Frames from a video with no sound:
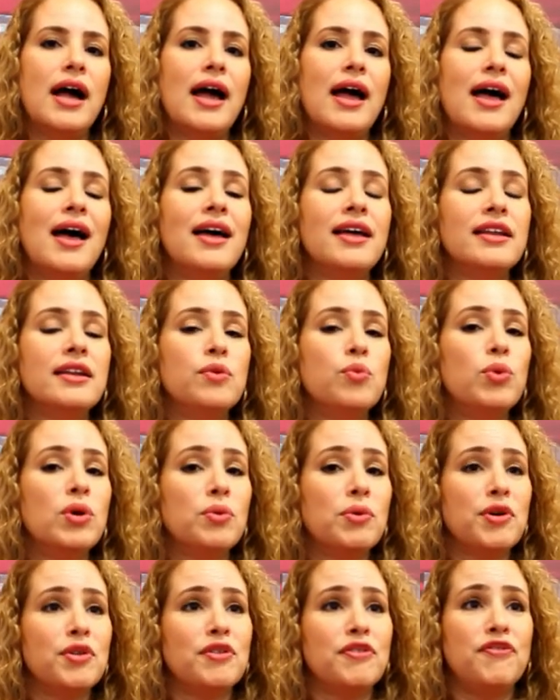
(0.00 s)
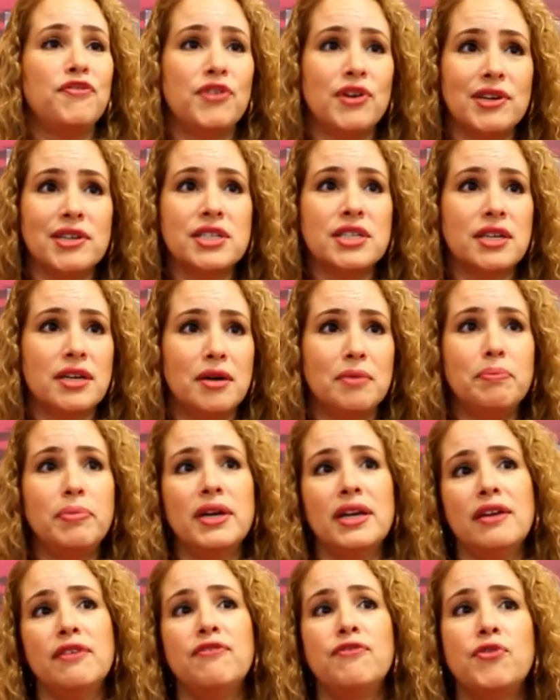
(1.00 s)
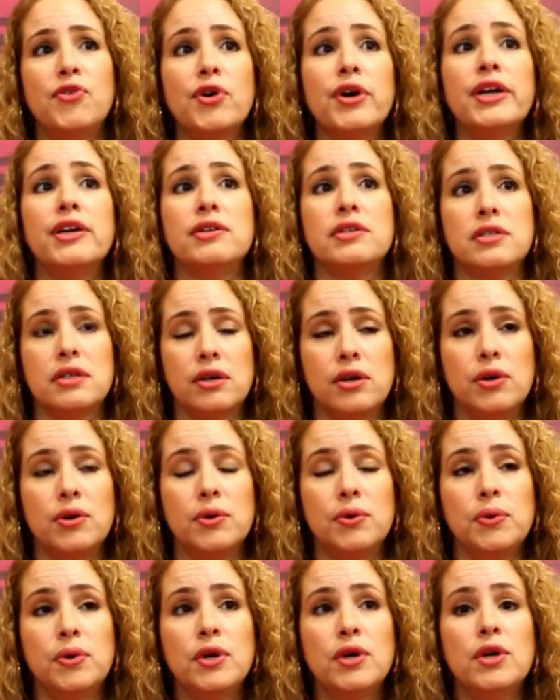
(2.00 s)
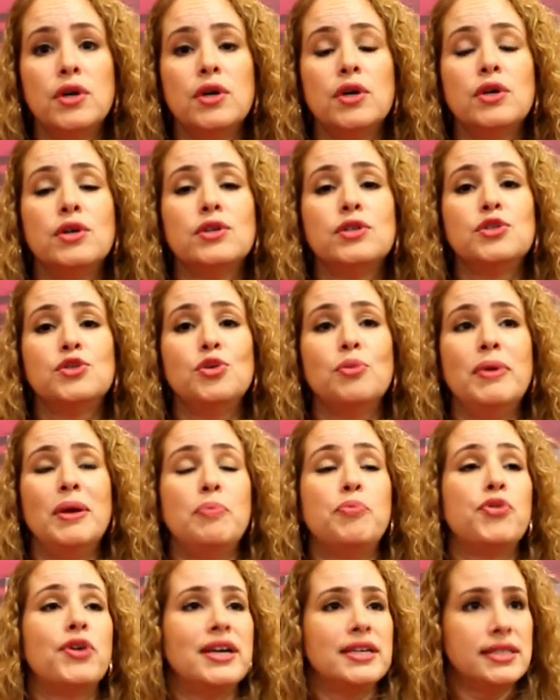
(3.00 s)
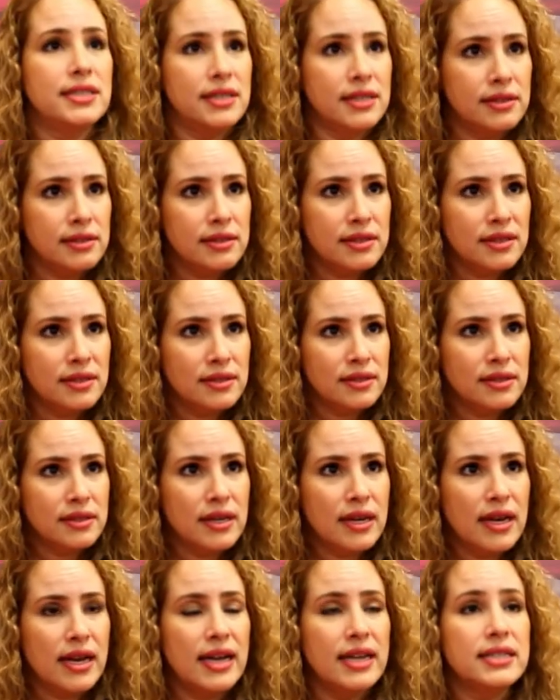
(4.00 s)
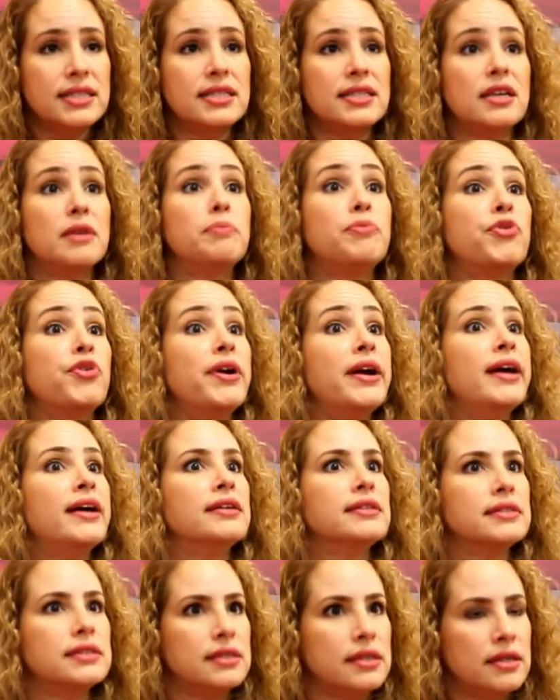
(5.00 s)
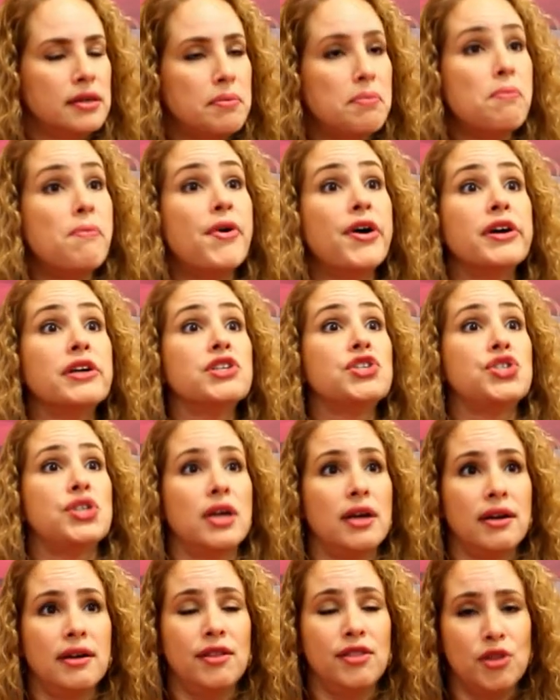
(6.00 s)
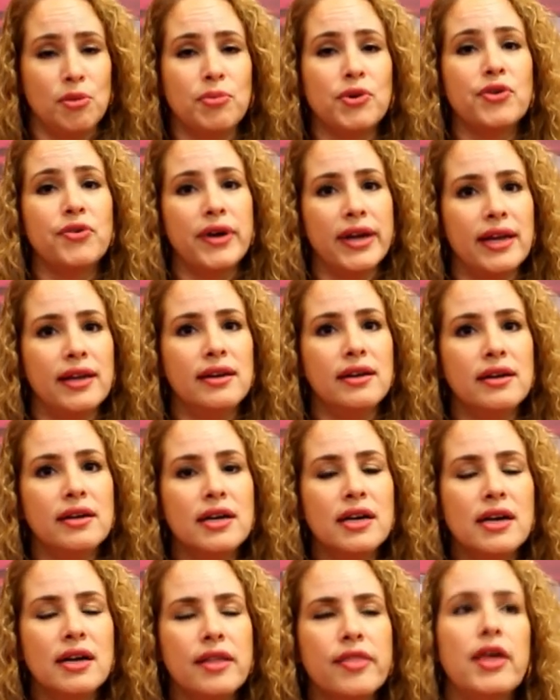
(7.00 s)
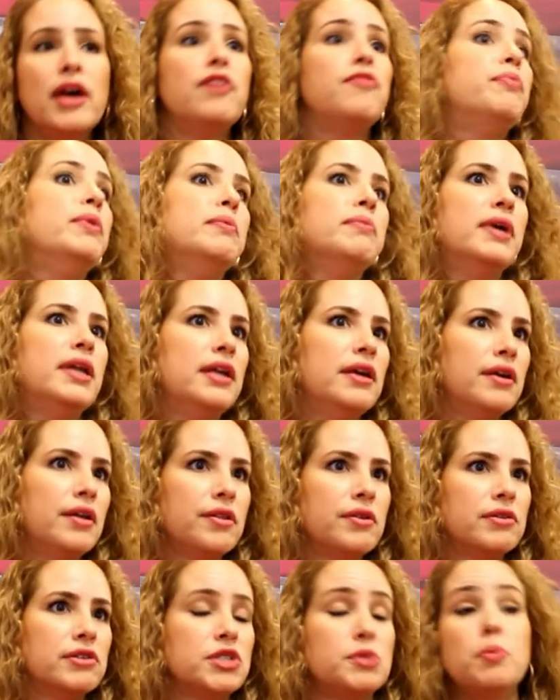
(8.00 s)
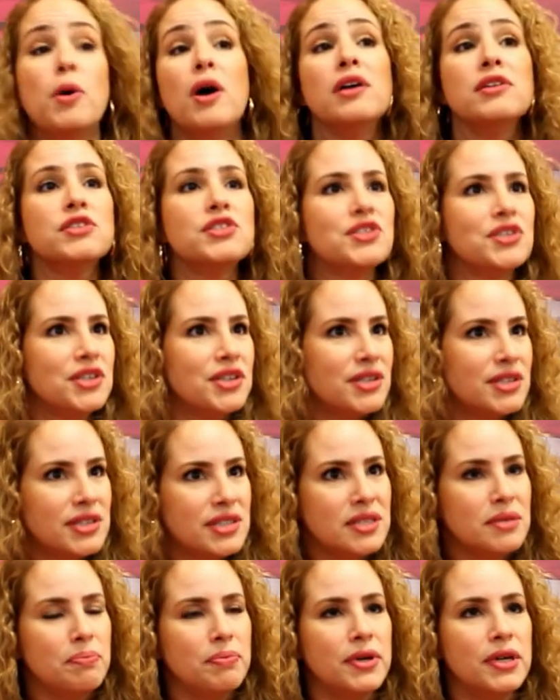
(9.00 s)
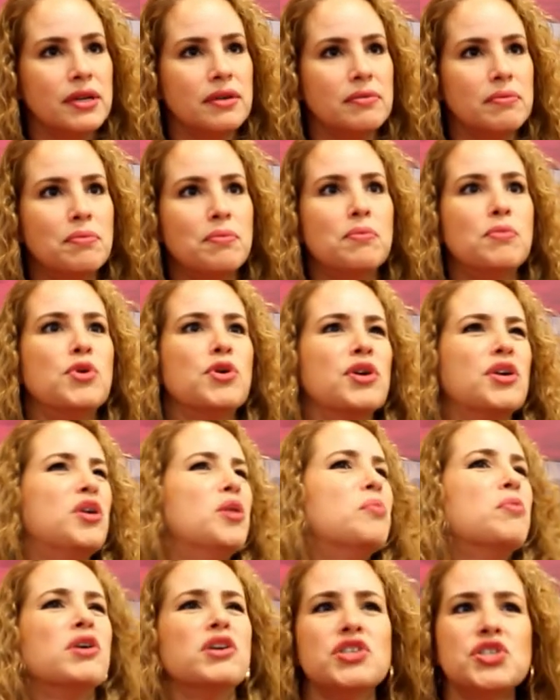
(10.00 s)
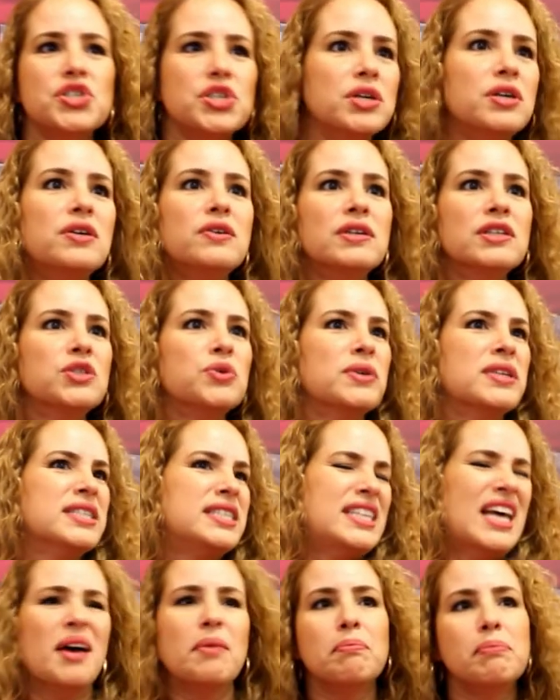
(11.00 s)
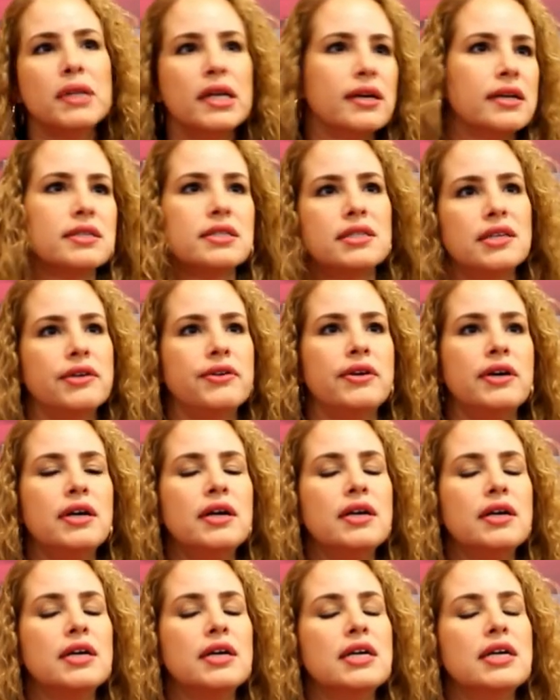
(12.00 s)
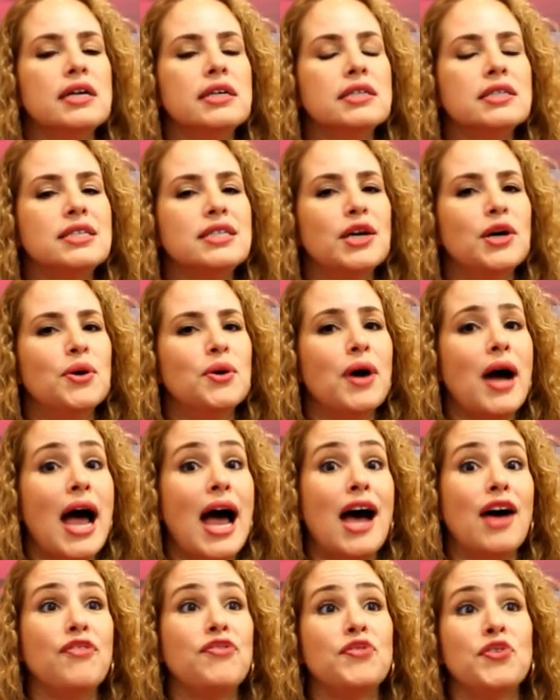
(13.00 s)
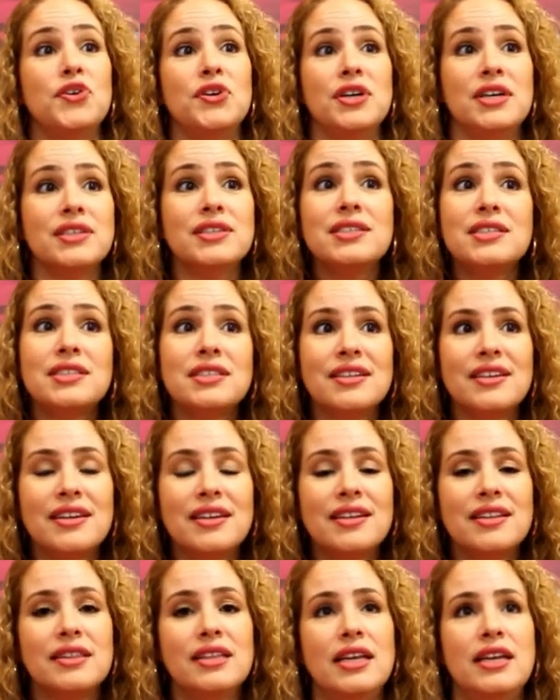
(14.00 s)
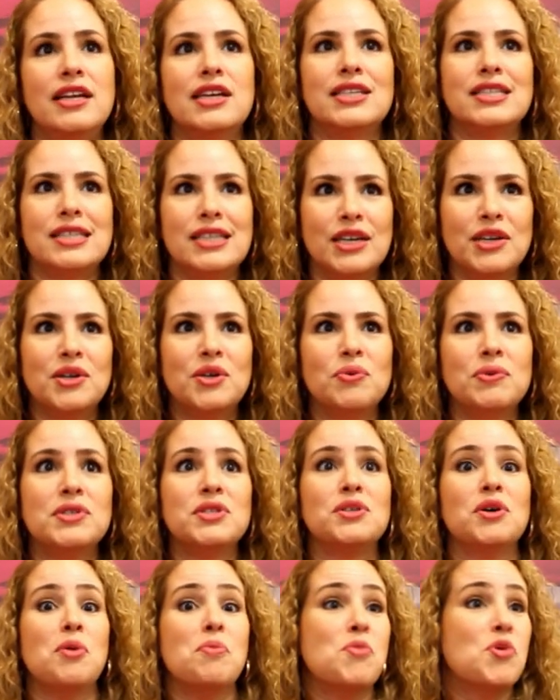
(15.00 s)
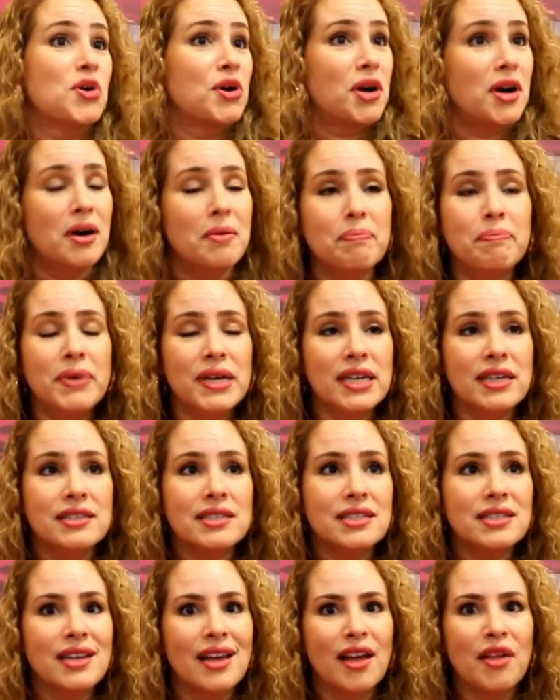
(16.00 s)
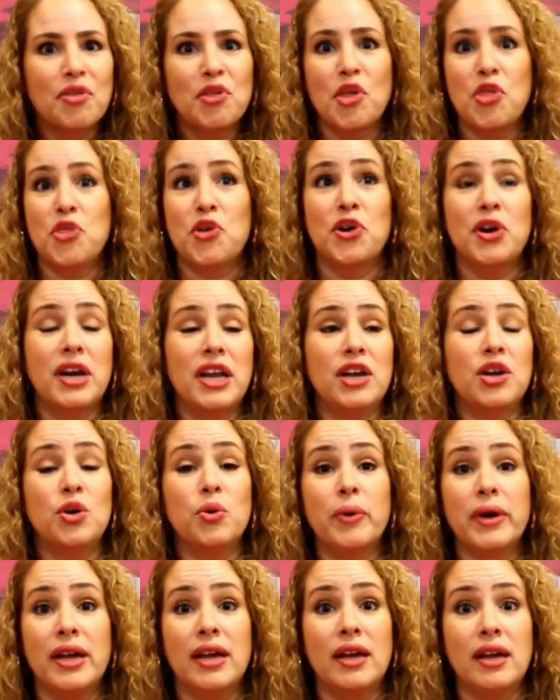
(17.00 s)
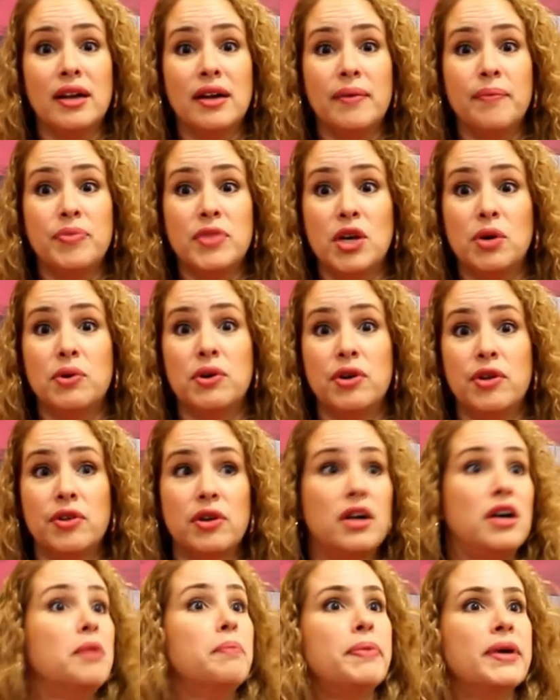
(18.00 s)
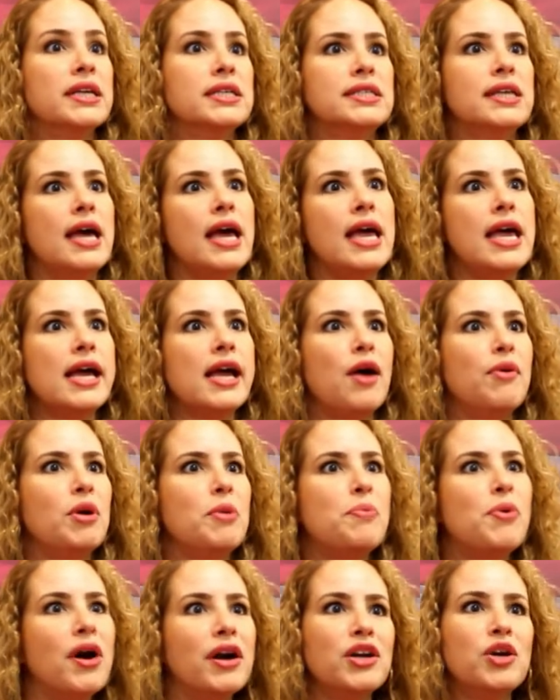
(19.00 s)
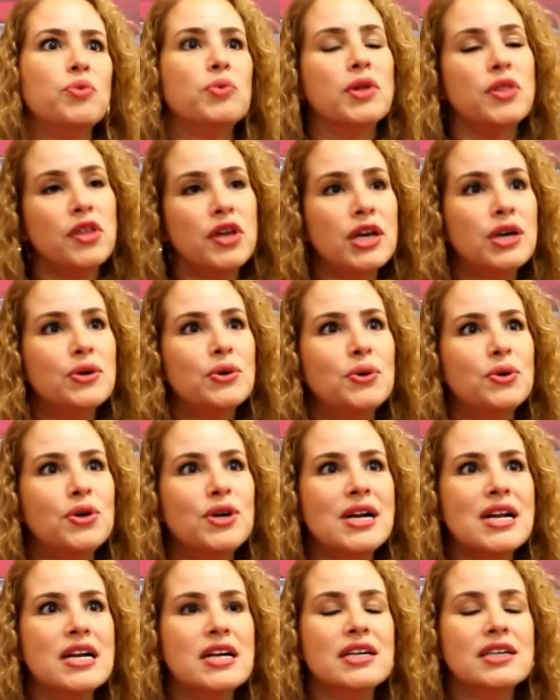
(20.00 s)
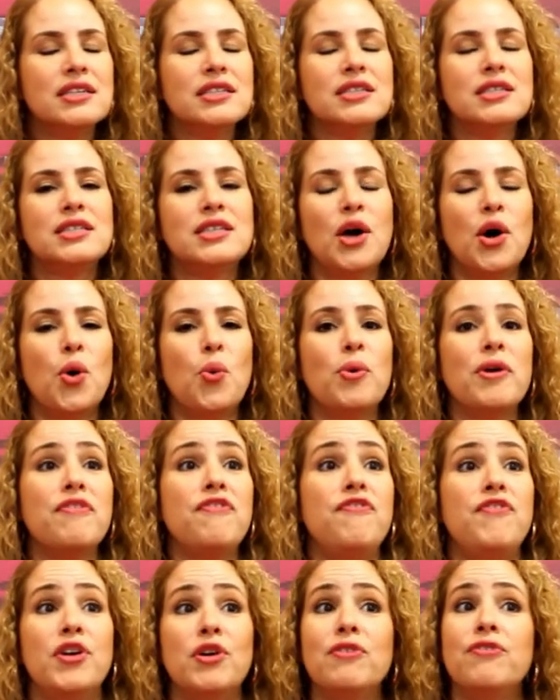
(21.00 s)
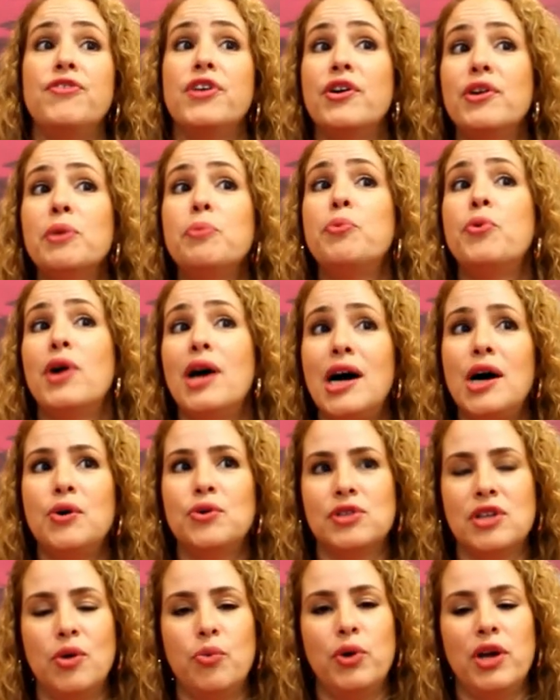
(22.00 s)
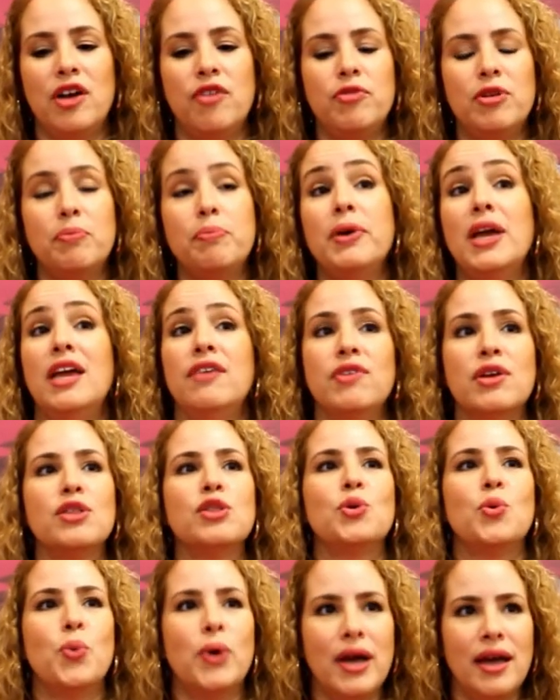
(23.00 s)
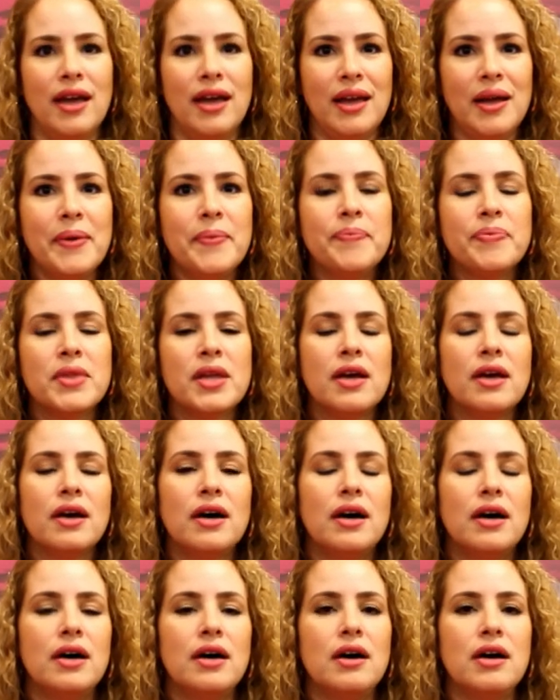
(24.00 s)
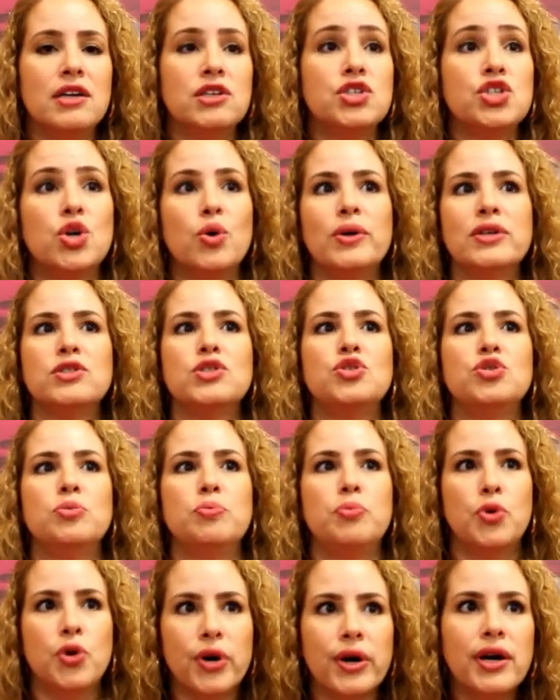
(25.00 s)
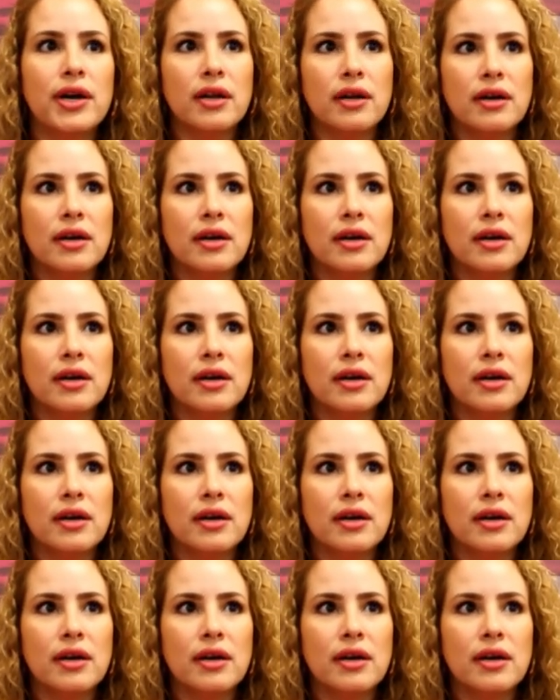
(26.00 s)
And we were the first company 4 years ago to be present as a brand marching in the parade. There have been many other sponsors, but more commercial and doing sampling, etc. So after us, the next year we saw more companies. The third year there were other companies, hey, can we partner with you? So we feel very proud that we have been paving the way in showing support,